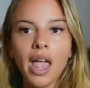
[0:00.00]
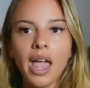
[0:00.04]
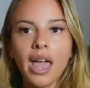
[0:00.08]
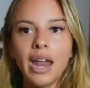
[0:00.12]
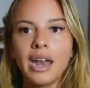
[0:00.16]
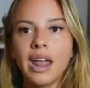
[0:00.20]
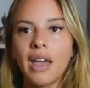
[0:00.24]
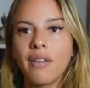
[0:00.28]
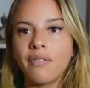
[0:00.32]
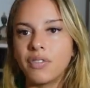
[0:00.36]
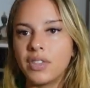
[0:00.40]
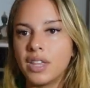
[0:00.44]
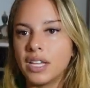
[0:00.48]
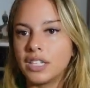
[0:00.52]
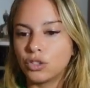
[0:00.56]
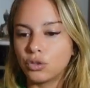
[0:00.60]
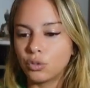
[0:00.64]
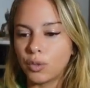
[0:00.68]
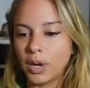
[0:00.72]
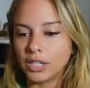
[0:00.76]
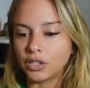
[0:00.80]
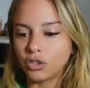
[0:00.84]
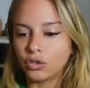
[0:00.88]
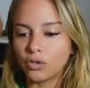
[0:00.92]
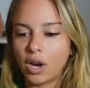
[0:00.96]
and at this
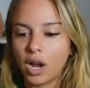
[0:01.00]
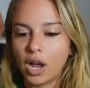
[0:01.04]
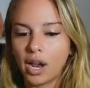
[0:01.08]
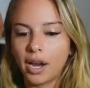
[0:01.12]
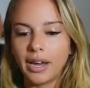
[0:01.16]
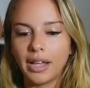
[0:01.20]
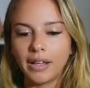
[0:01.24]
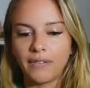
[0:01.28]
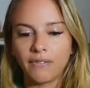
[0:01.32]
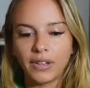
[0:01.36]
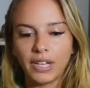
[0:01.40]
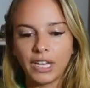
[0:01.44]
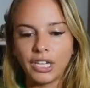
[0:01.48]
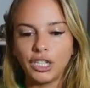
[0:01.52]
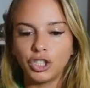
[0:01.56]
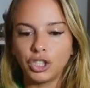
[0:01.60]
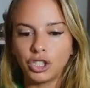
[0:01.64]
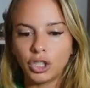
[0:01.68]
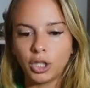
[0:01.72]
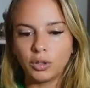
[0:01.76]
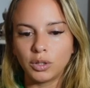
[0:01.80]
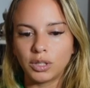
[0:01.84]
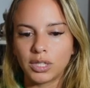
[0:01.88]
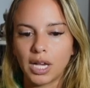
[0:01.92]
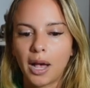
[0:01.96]
restaurant, if he
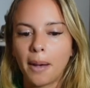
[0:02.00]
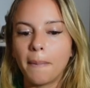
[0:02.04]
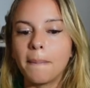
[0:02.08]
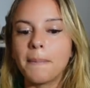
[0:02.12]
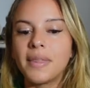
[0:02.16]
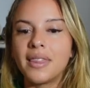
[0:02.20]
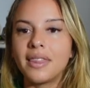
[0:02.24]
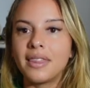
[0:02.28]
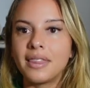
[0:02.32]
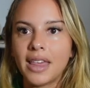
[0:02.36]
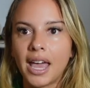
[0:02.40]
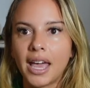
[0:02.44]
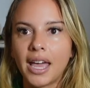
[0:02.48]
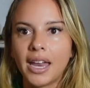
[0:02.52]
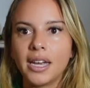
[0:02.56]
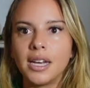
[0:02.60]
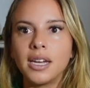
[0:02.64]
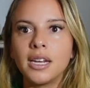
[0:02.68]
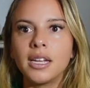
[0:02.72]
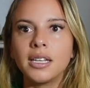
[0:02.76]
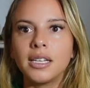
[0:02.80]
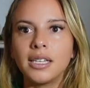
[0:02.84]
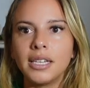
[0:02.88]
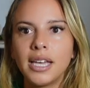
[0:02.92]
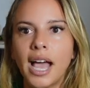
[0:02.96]
shows up,
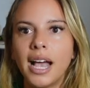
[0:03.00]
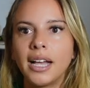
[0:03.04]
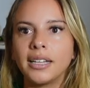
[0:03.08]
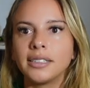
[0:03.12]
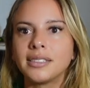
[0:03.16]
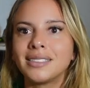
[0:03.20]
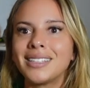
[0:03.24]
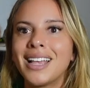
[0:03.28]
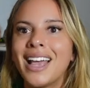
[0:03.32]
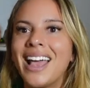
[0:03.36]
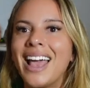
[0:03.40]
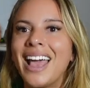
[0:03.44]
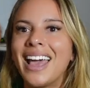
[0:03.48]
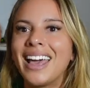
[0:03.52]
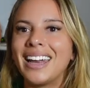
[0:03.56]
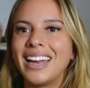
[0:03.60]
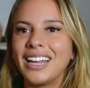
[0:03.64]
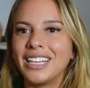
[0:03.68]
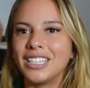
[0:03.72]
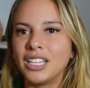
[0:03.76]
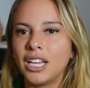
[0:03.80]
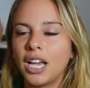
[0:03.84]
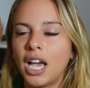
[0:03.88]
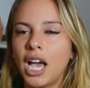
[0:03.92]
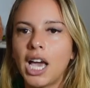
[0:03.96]
then yes.
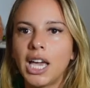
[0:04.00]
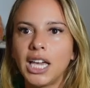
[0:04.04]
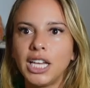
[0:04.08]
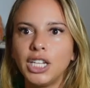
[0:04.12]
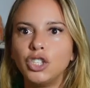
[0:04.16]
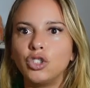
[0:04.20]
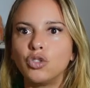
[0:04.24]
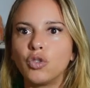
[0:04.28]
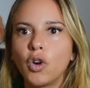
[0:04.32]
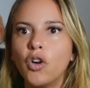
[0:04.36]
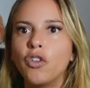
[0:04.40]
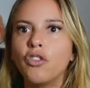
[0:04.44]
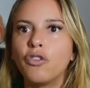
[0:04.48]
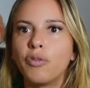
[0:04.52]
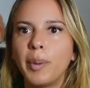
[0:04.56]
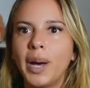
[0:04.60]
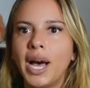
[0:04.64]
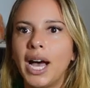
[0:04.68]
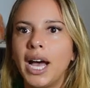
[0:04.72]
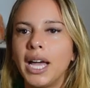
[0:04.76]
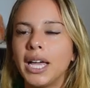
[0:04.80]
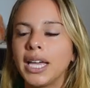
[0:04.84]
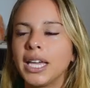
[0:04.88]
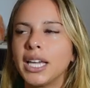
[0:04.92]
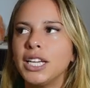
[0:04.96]
And he drove
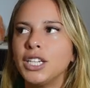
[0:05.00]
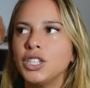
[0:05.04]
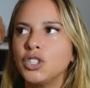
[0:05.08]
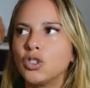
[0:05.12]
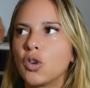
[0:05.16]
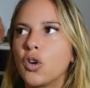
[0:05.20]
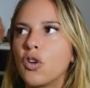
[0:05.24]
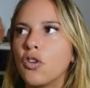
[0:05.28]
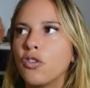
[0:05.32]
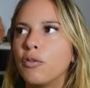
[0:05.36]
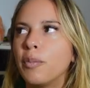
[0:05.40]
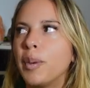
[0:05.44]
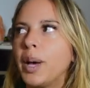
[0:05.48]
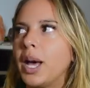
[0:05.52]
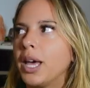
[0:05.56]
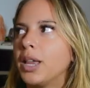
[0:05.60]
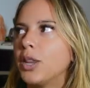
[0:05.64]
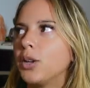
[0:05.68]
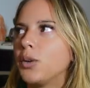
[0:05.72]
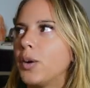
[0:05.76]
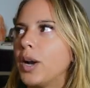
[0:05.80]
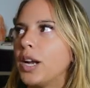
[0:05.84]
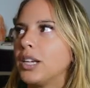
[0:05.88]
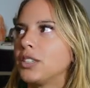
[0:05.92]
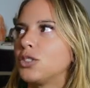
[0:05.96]
by
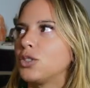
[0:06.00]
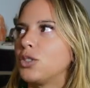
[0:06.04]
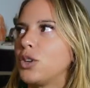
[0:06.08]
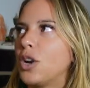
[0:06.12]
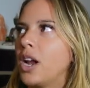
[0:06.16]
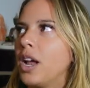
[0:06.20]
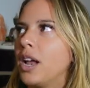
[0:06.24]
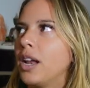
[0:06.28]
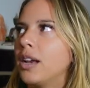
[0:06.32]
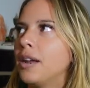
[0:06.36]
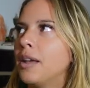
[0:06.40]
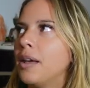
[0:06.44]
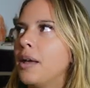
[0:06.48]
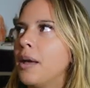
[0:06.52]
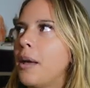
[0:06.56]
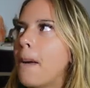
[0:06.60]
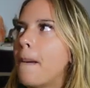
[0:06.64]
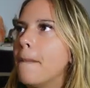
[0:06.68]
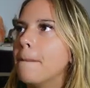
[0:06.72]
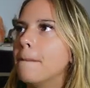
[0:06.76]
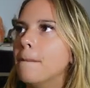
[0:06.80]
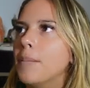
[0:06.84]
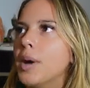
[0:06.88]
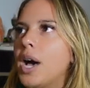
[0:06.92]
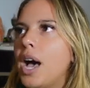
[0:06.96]
the restaurant,
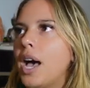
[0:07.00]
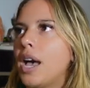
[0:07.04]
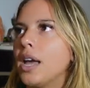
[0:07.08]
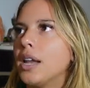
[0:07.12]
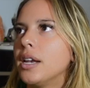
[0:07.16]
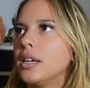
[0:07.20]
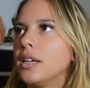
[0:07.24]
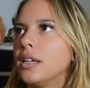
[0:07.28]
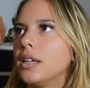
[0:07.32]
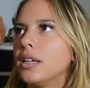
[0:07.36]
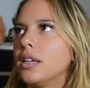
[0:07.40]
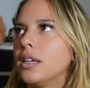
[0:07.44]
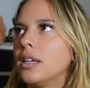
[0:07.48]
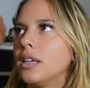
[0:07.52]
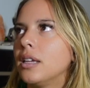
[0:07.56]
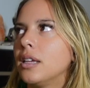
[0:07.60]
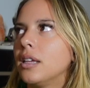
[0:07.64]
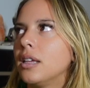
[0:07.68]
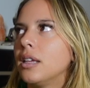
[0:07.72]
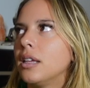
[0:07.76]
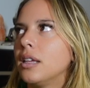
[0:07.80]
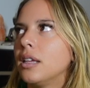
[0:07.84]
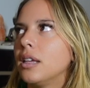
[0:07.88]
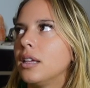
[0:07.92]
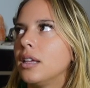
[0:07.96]
but
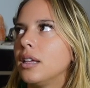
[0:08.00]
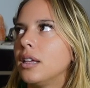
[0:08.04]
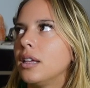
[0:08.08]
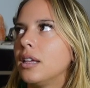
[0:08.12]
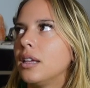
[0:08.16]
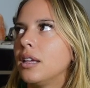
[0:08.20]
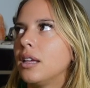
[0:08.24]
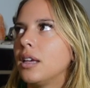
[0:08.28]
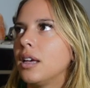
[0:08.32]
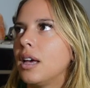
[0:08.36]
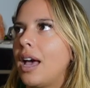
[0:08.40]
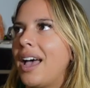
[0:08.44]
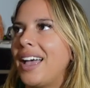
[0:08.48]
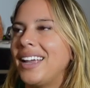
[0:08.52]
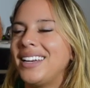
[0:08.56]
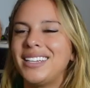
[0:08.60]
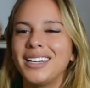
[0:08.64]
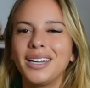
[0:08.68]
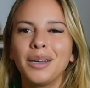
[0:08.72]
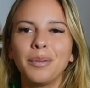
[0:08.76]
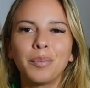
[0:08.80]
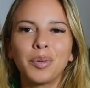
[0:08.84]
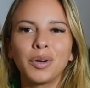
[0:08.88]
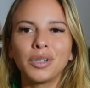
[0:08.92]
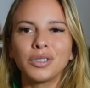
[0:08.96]
I
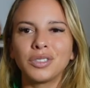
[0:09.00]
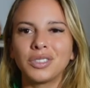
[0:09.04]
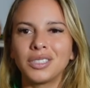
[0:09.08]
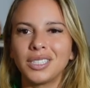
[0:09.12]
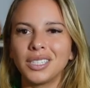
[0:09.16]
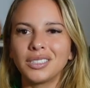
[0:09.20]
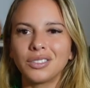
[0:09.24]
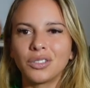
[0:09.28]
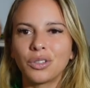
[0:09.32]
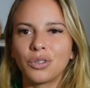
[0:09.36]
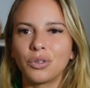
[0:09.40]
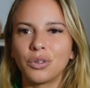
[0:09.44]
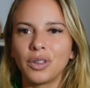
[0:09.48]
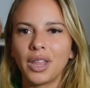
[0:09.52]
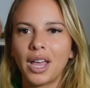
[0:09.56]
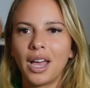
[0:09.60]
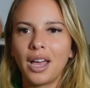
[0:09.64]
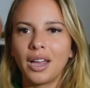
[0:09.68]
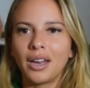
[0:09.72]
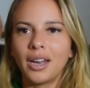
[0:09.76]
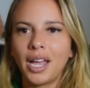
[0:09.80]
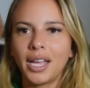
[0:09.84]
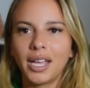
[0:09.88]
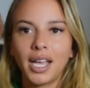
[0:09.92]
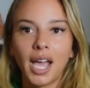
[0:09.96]
didn't persist through
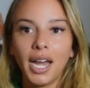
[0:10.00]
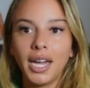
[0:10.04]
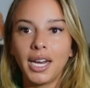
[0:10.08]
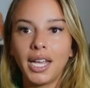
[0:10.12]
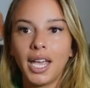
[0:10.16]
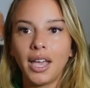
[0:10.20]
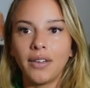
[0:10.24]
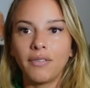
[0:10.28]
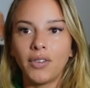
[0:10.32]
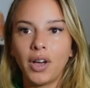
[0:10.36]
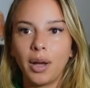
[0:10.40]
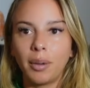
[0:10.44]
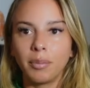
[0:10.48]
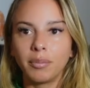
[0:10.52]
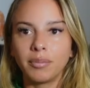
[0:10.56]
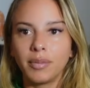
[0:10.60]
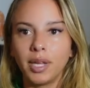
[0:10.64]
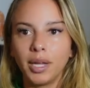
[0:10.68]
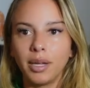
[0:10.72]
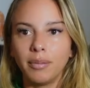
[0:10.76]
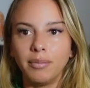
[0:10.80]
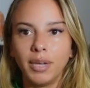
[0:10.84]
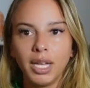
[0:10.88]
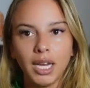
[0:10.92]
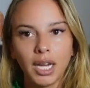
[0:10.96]
that. I kind of gave up
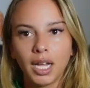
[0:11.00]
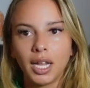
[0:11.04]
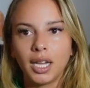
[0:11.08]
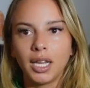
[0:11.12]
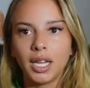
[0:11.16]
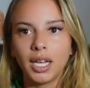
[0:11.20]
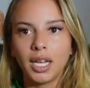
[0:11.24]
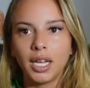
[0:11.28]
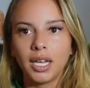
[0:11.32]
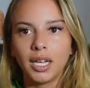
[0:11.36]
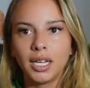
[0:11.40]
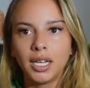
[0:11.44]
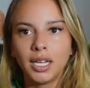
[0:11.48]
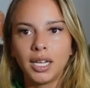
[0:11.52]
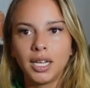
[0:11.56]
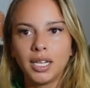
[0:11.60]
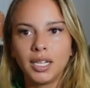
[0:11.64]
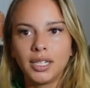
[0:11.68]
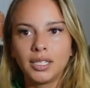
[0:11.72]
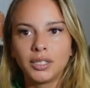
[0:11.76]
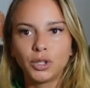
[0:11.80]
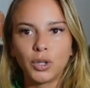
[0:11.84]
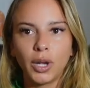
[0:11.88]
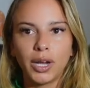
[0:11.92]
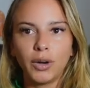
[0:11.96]
immediately.
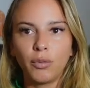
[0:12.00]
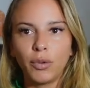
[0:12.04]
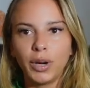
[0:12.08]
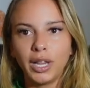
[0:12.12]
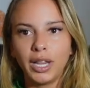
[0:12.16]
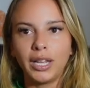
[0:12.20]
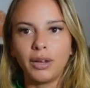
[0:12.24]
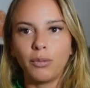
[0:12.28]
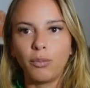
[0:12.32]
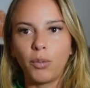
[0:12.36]
So I really